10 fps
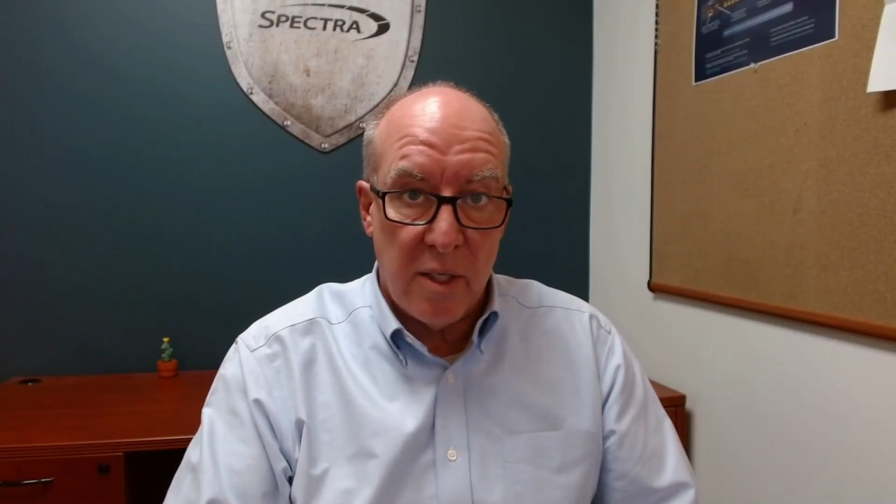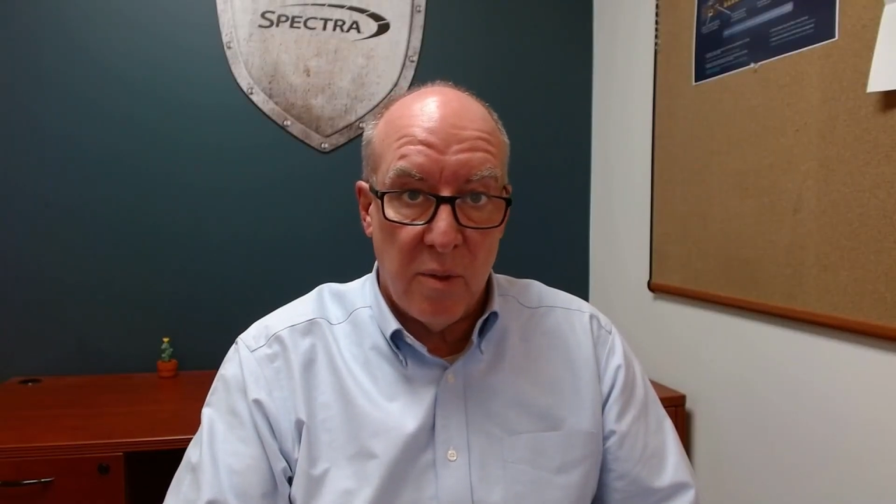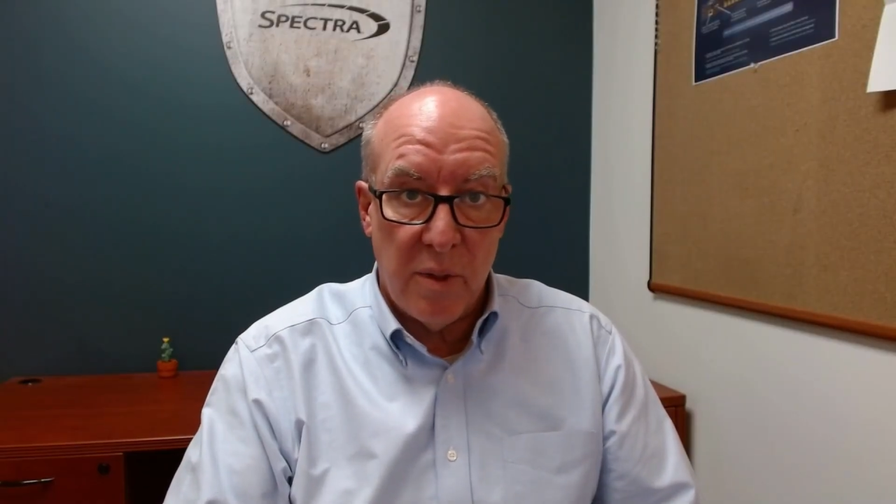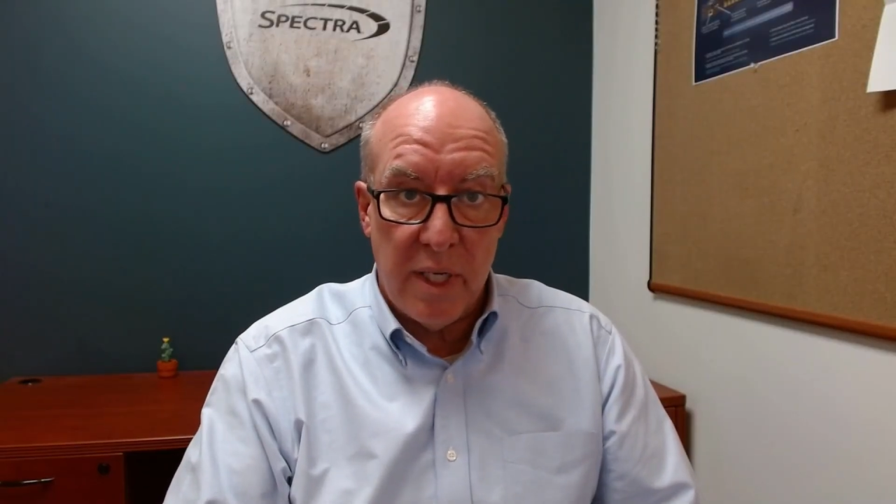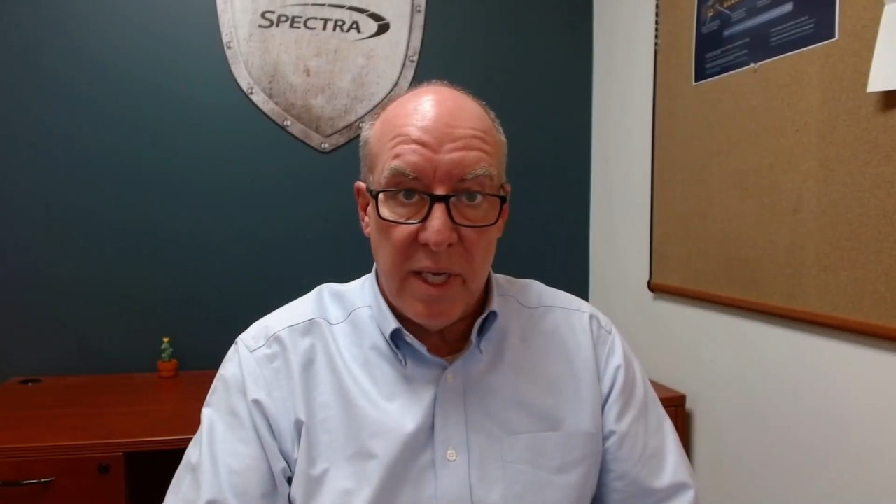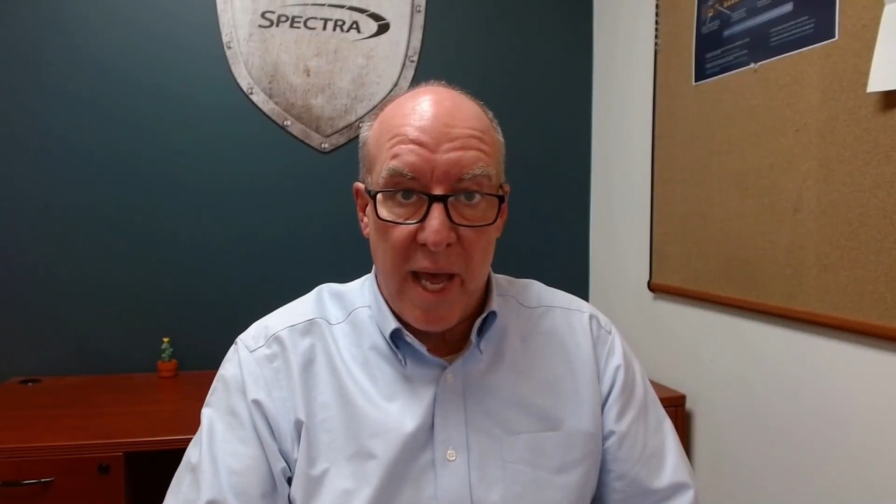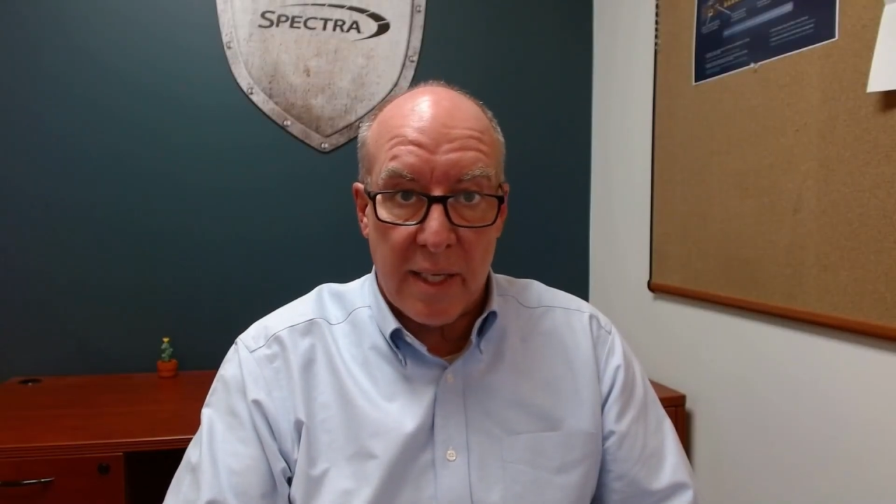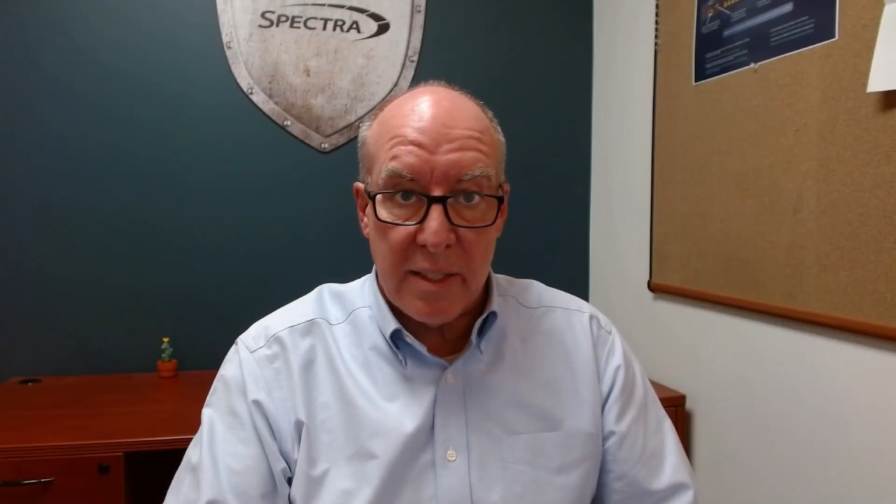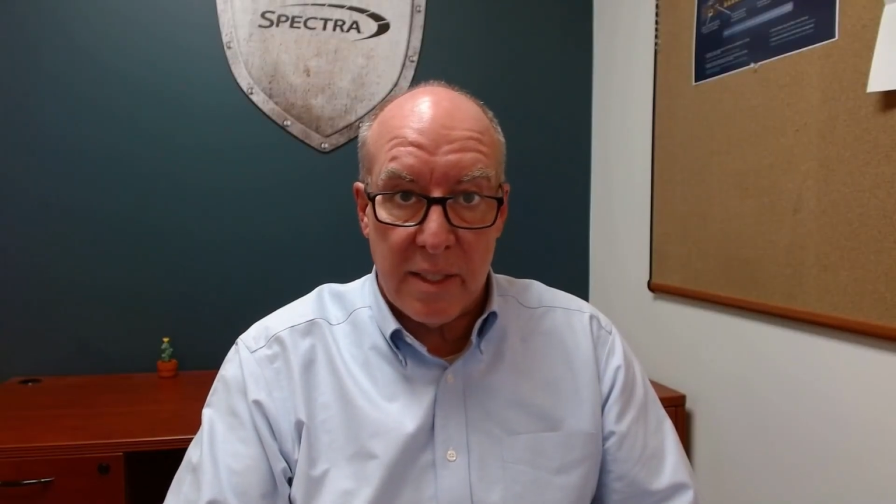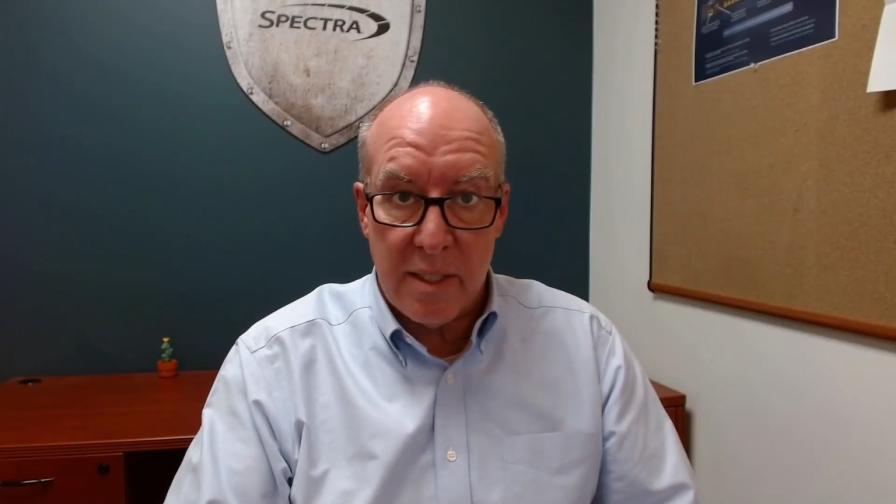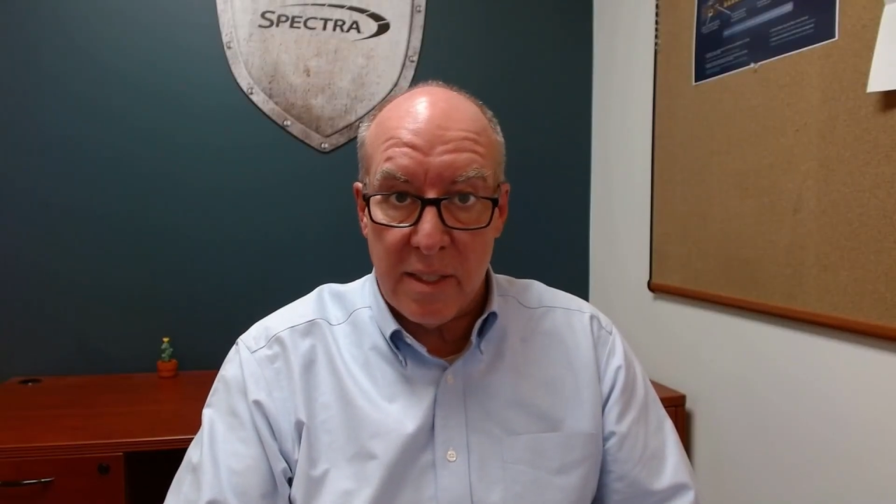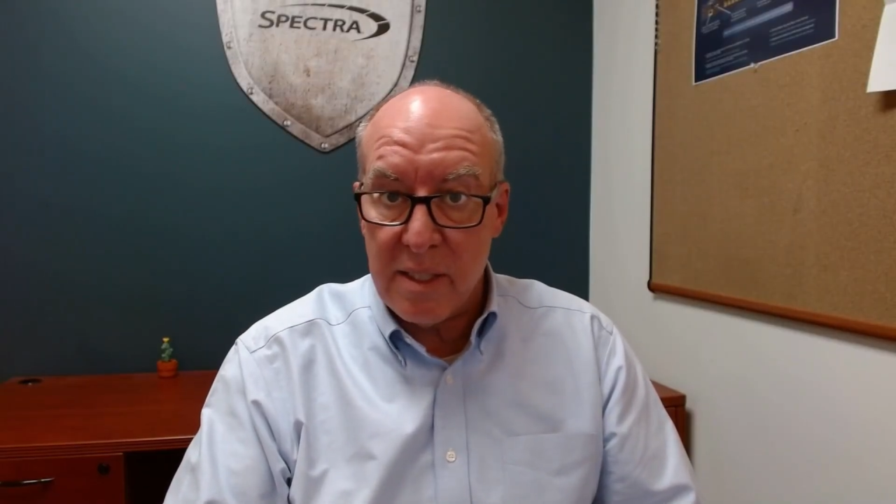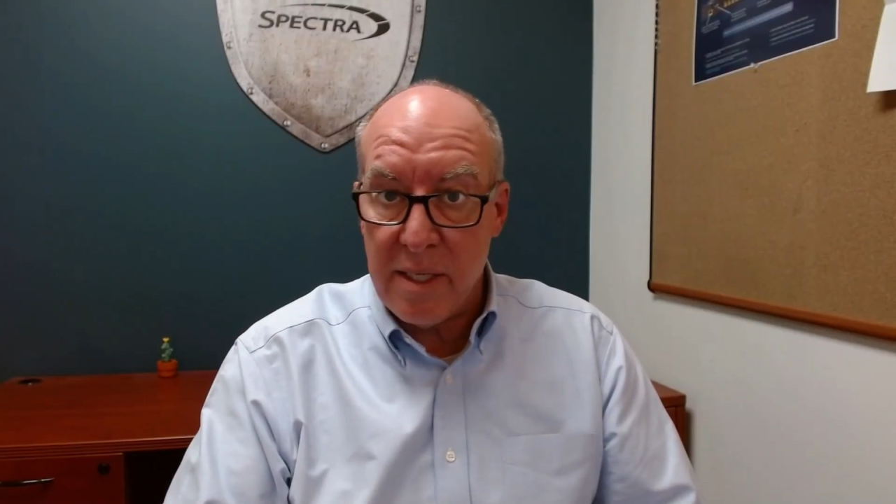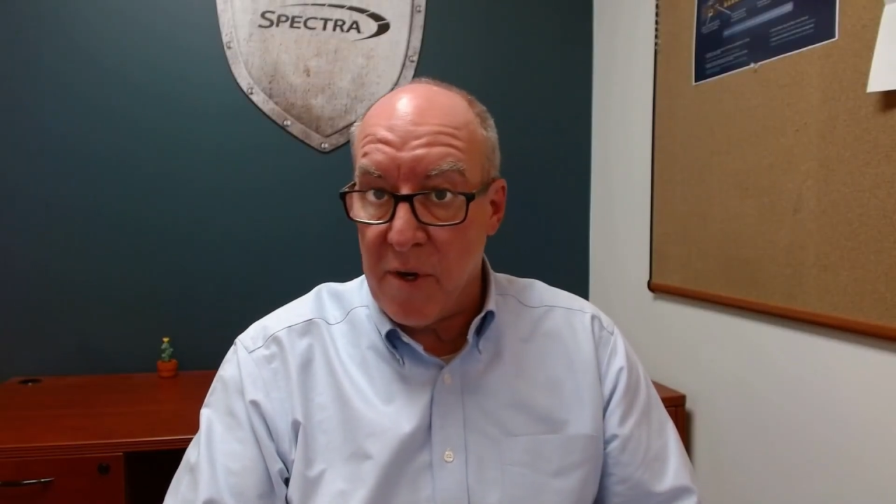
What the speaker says: you need to access it 7